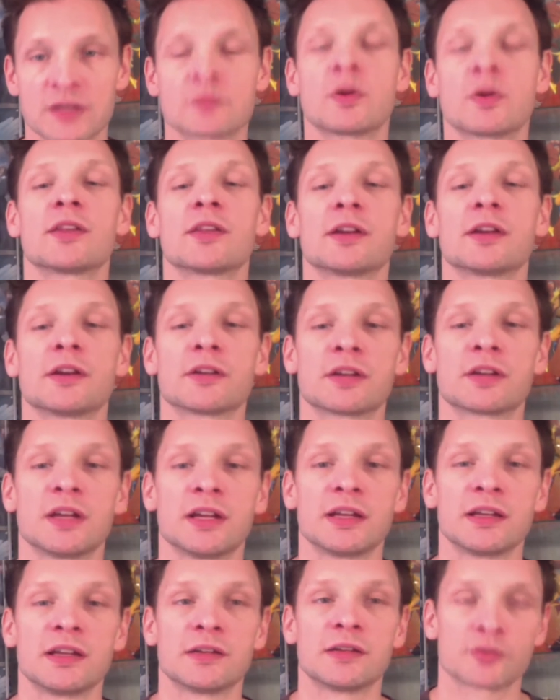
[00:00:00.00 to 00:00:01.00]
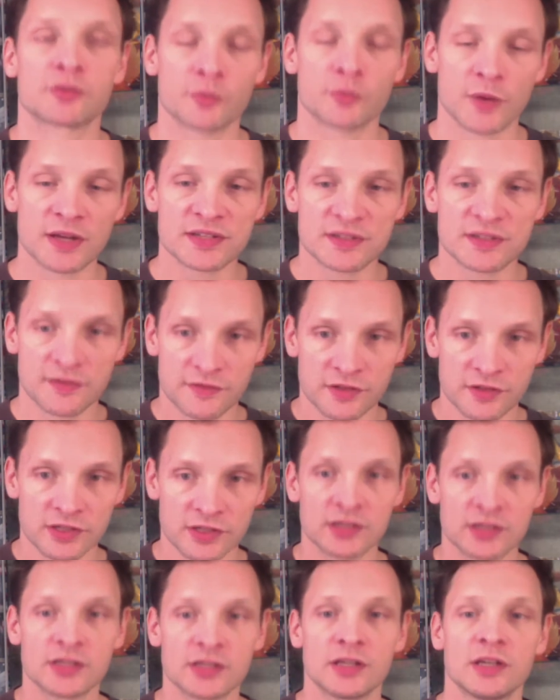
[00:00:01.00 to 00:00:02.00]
while they are getting the rest of the,